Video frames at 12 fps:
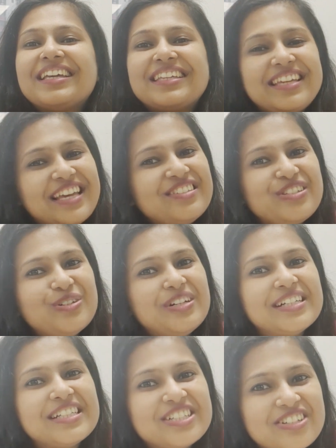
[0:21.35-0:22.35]
Yes, you
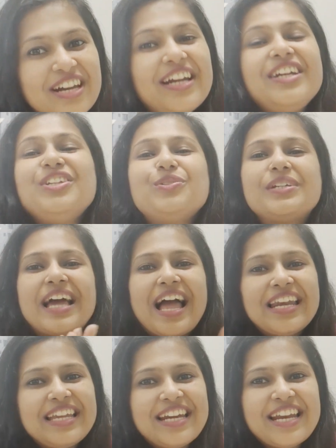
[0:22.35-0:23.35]
heard it right. You
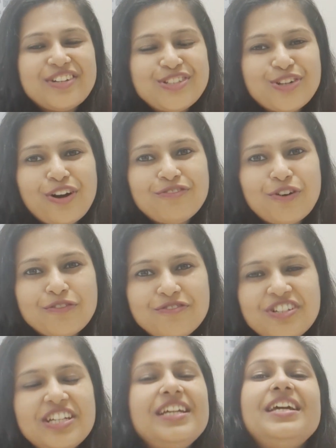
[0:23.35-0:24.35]
can get EduSure for
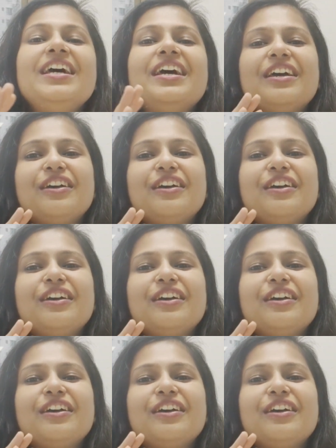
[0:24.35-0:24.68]
free